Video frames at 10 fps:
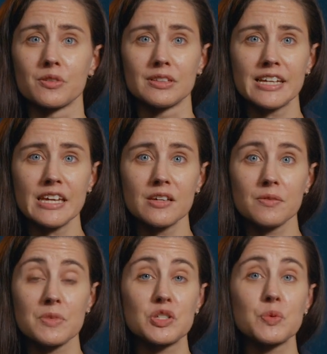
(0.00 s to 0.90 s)
the link
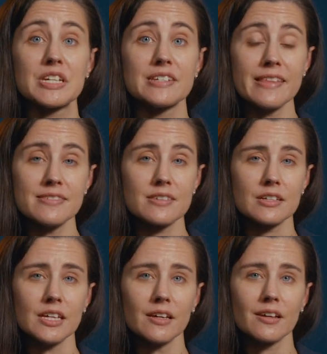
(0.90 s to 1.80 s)
between
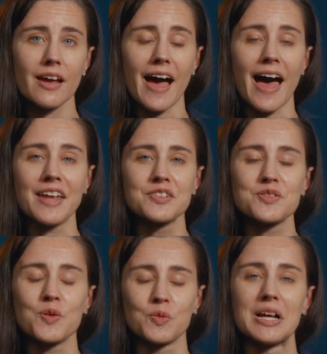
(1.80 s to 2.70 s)
density and
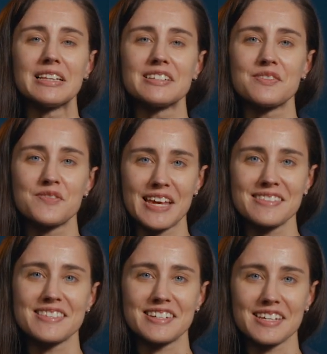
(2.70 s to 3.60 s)
relative
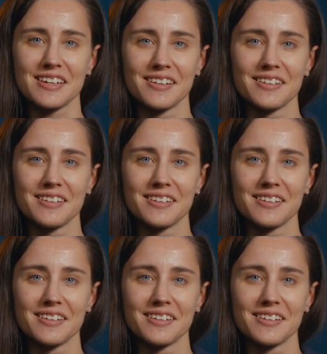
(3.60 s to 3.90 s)
density.